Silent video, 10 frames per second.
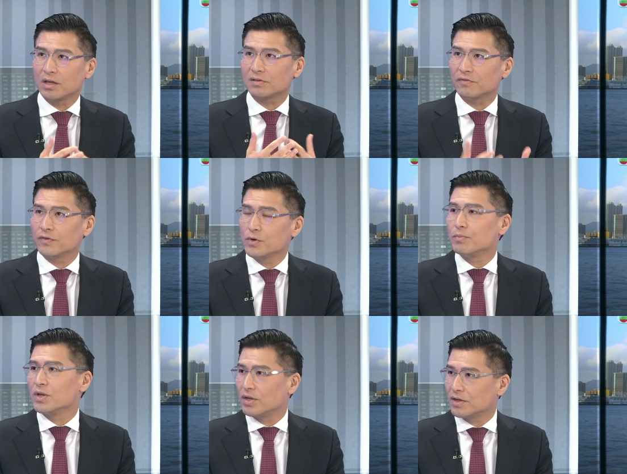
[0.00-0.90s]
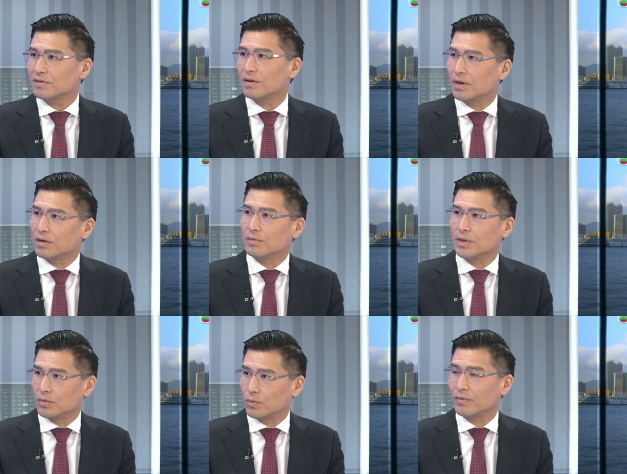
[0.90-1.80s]
there has a few meetings
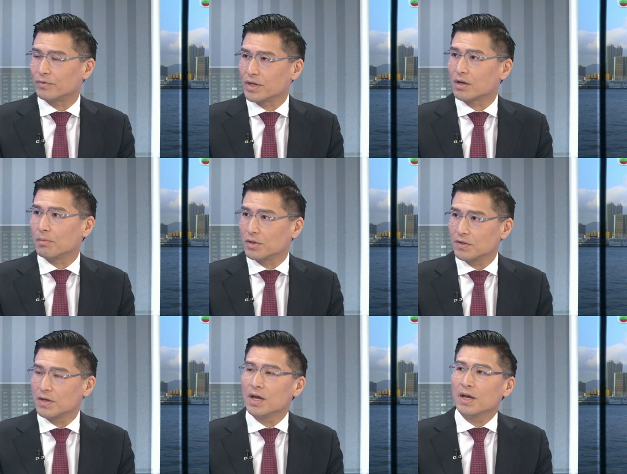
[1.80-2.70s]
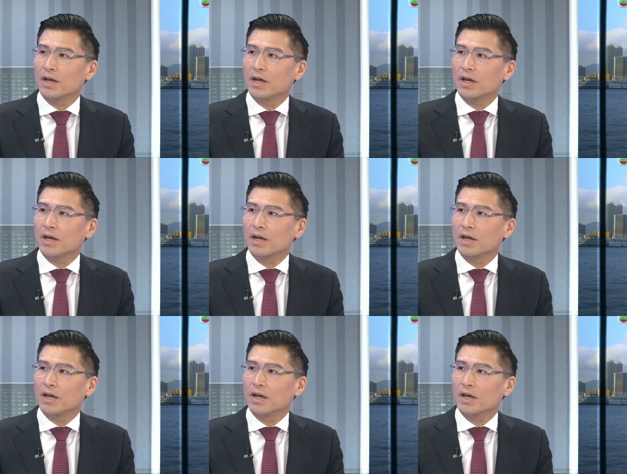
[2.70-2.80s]
in the Web3 committee,